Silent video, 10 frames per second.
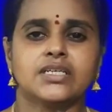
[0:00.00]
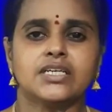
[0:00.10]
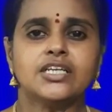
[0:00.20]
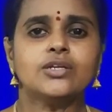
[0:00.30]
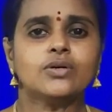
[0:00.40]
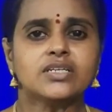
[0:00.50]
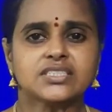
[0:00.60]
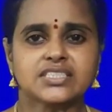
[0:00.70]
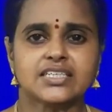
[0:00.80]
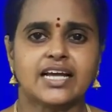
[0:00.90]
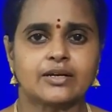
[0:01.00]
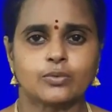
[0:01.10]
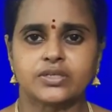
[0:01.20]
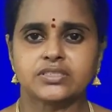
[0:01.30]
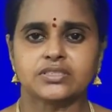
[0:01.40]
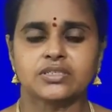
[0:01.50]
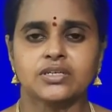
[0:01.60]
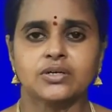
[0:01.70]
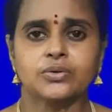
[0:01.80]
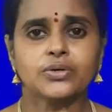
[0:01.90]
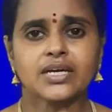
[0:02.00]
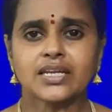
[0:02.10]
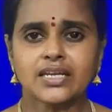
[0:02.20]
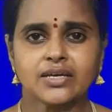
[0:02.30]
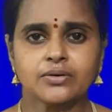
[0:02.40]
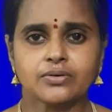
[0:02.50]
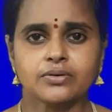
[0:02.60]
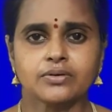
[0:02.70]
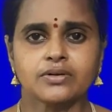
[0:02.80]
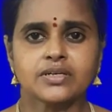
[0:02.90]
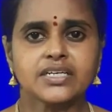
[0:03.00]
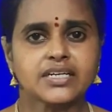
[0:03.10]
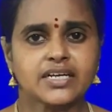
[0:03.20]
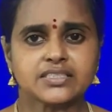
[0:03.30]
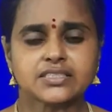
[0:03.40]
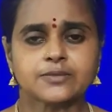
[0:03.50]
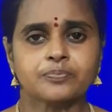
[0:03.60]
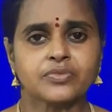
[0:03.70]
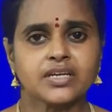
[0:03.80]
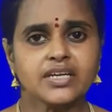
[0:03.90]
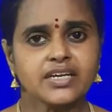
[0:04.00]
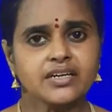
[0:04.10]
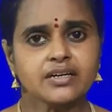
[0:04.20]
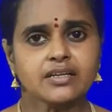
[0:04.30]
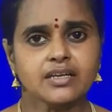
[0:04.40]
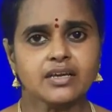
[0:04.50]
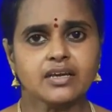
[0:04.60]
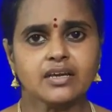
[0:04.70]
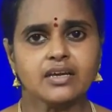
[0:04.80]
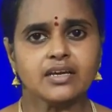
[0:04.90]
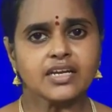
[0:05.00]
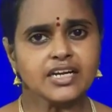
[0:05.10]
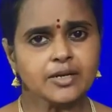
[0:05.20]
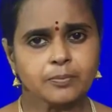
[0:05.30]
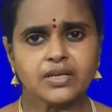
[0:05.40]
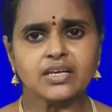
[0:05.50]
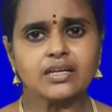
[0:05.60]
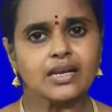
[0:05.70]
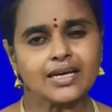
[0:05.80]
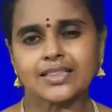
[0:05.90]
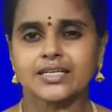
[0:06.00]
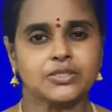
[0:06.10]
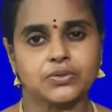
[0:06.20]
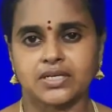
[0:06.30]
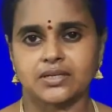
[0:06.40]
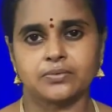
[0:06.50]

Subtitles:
In your C language, you can give it as int A, int B, like that you can.